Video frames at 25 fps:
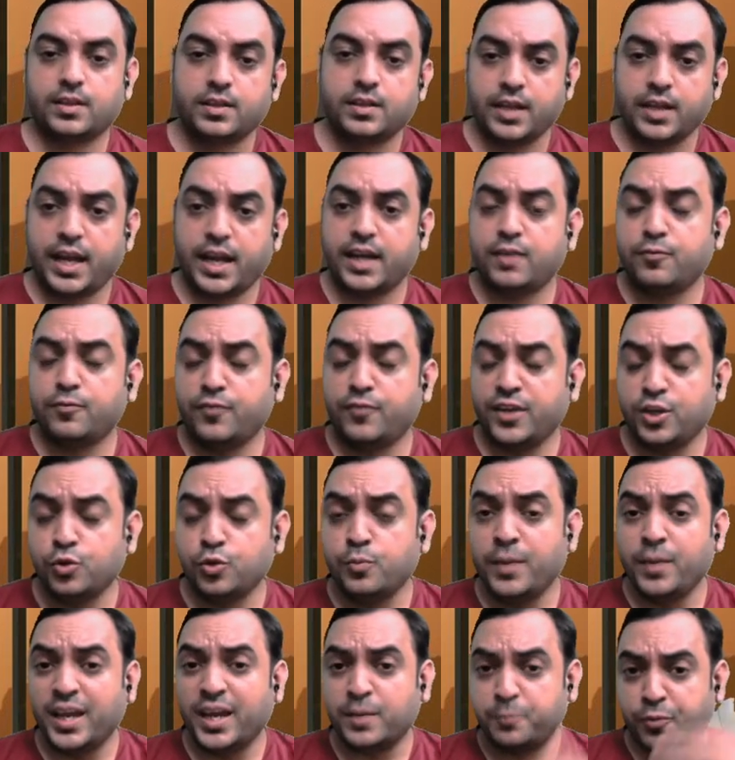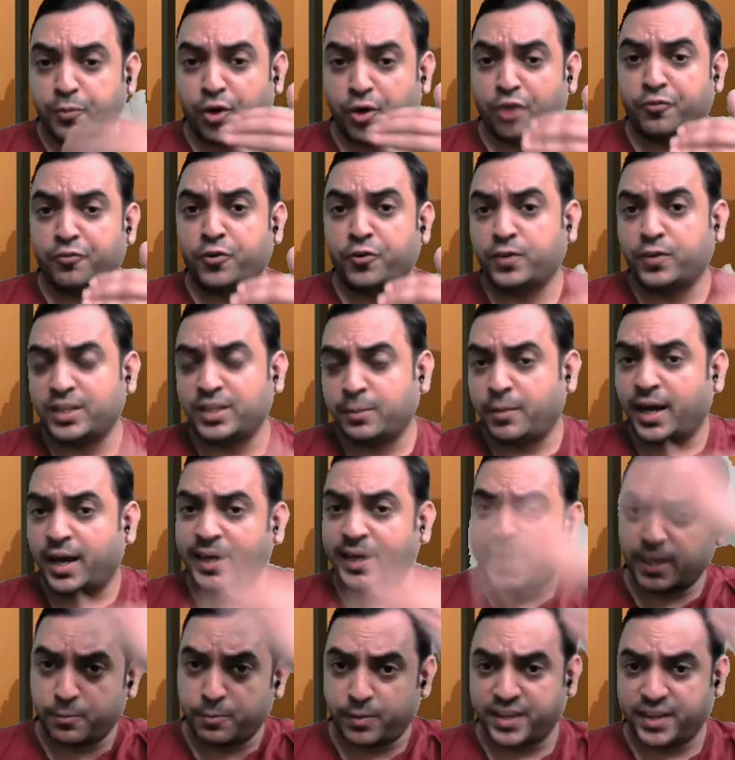And where you make profit when the
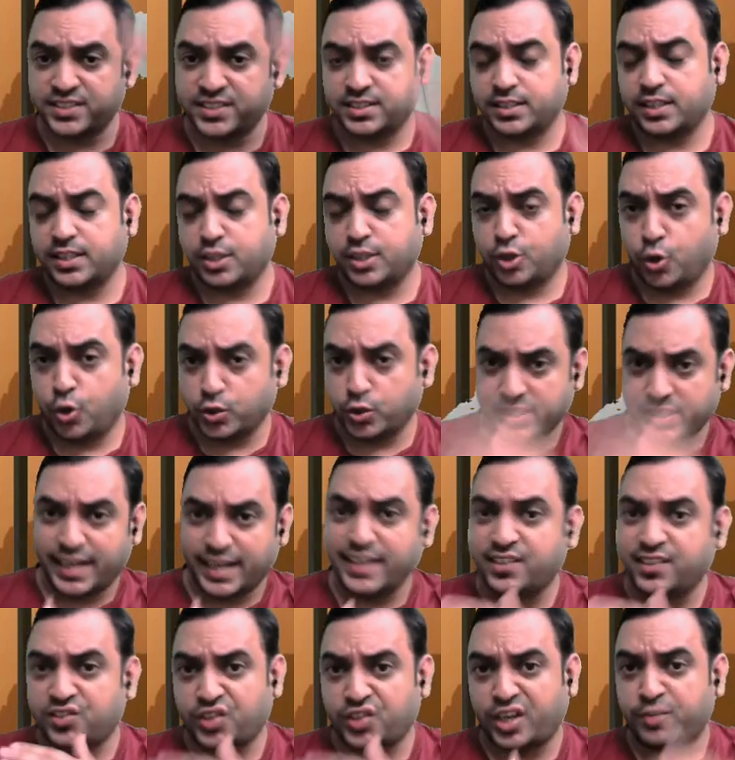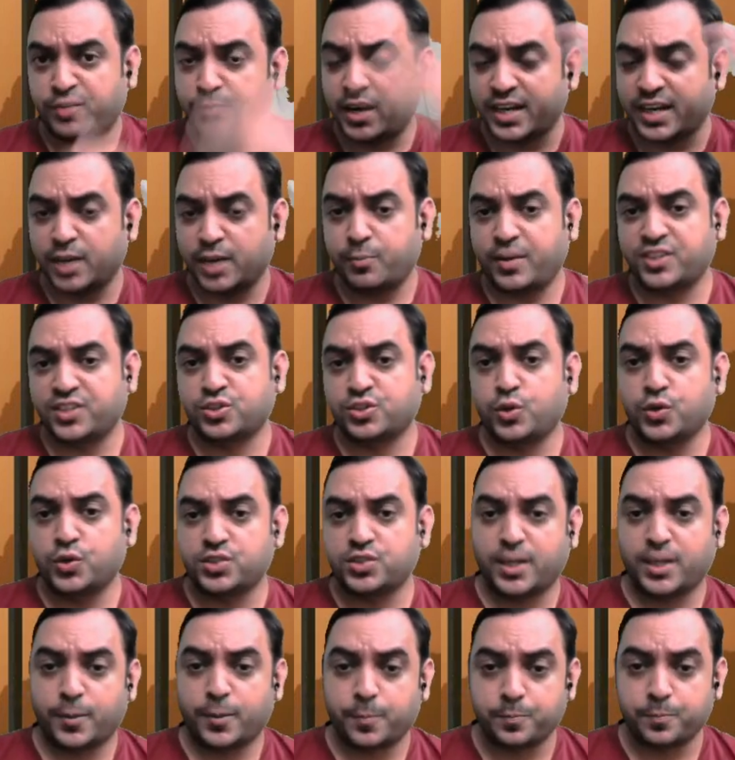market price goes right side, market price goes
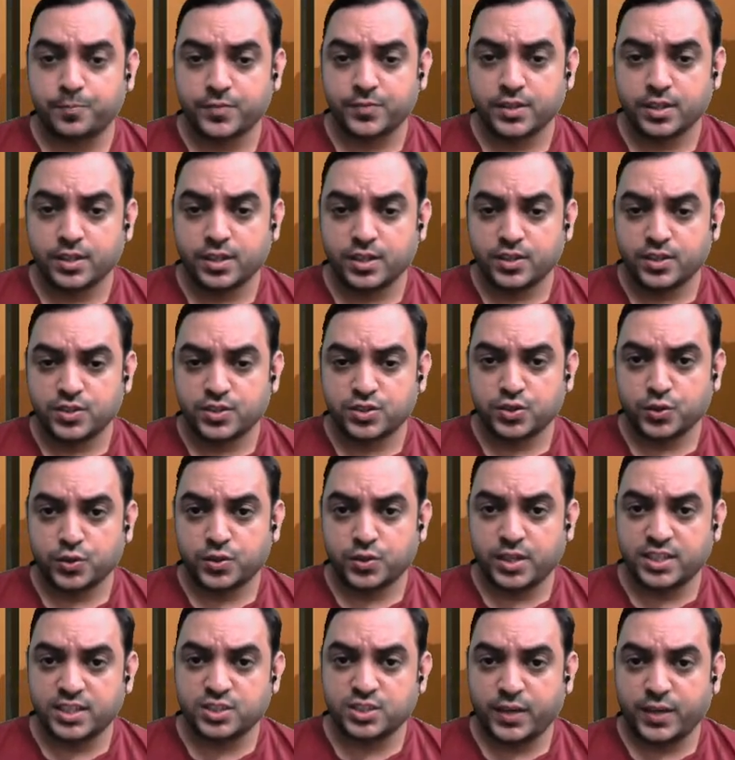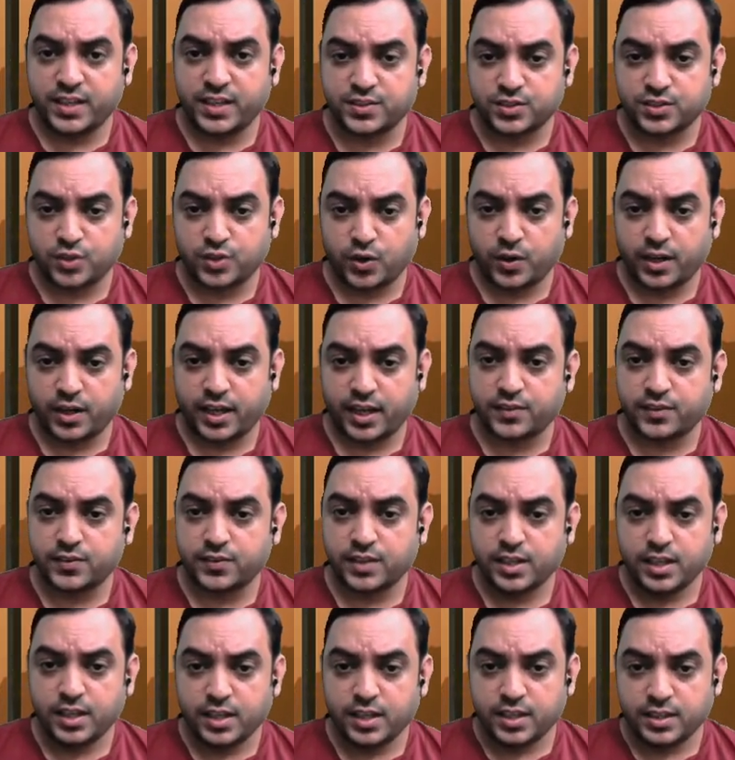up. So that's why it's called
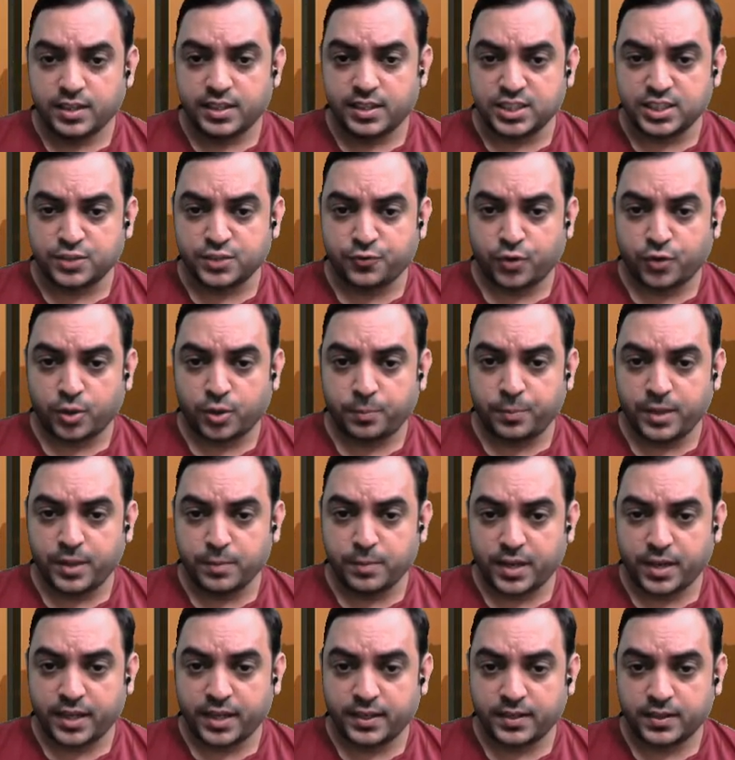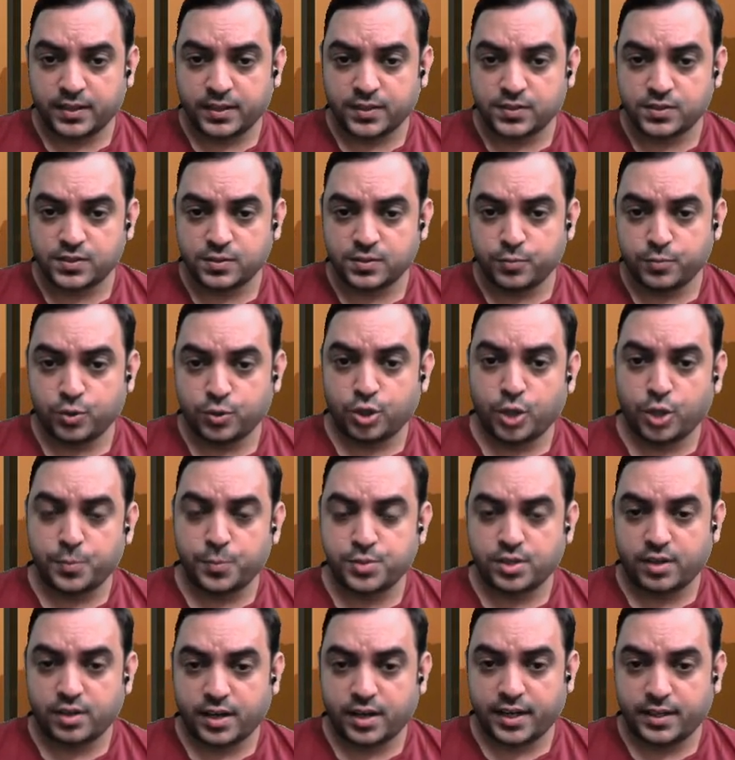as, this is for P minus, put
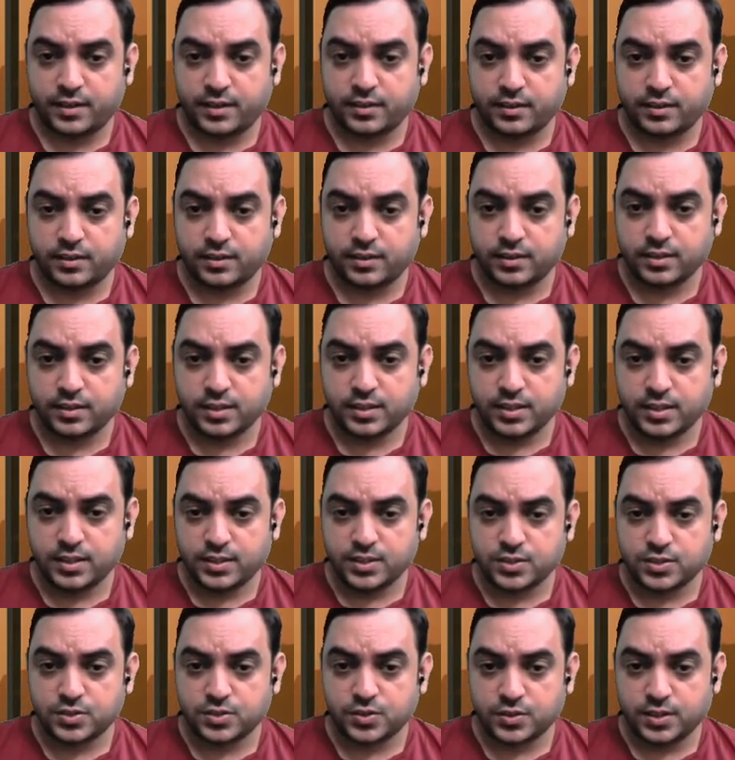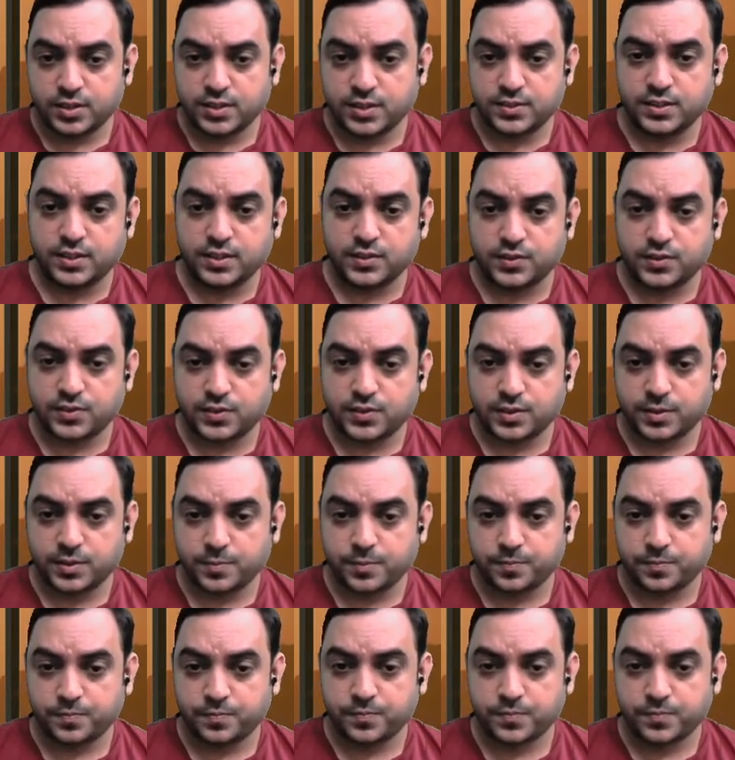option writer. So this is
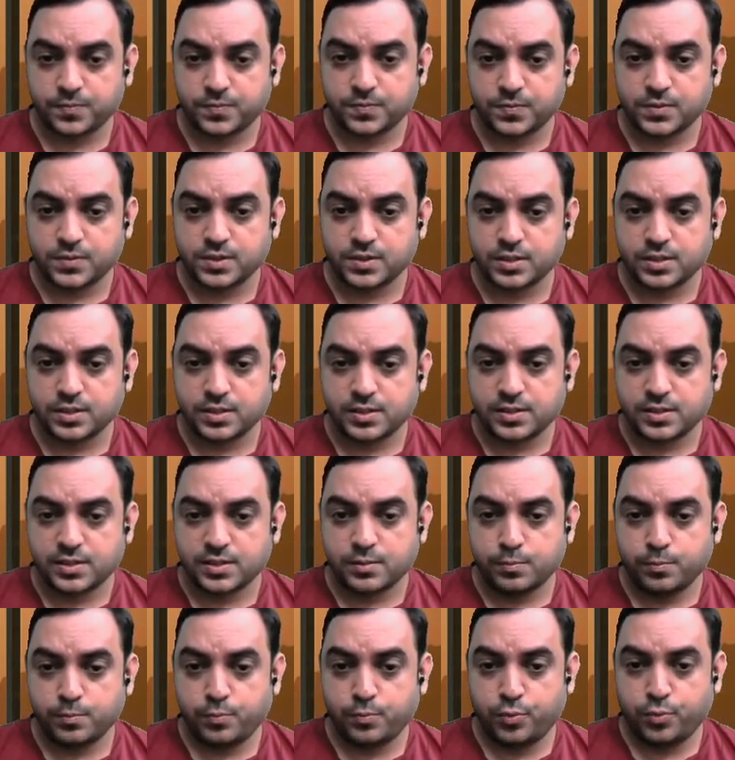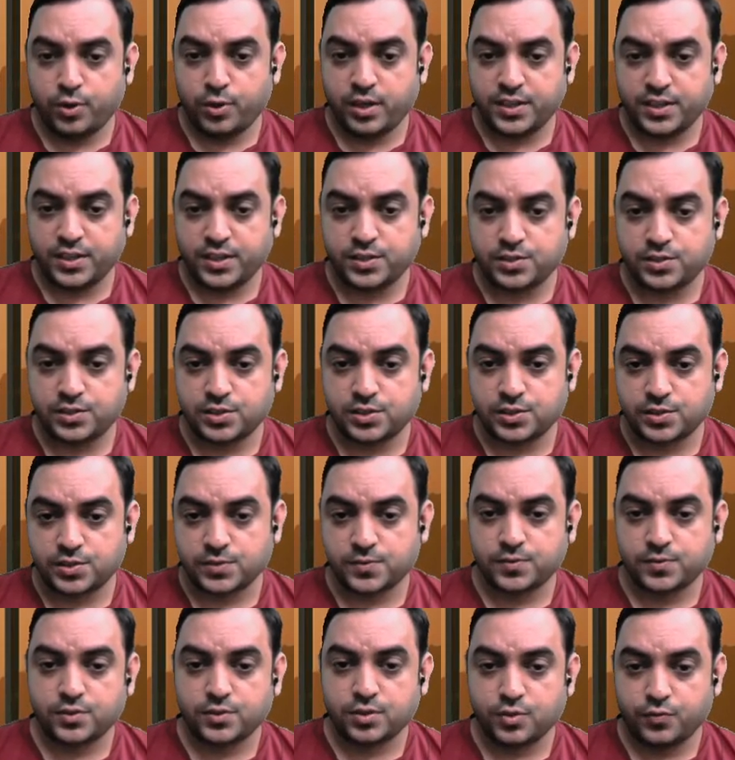bullish
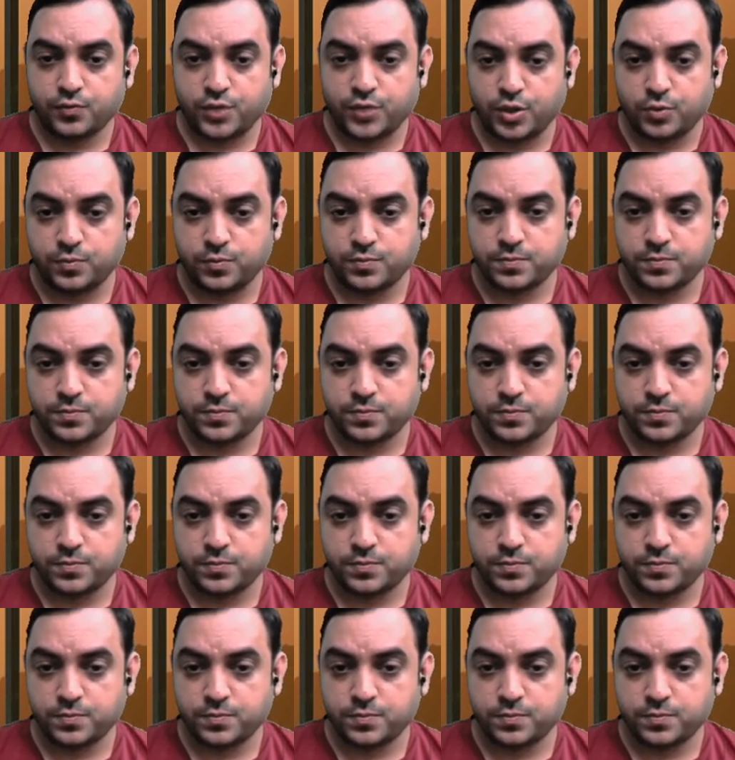view.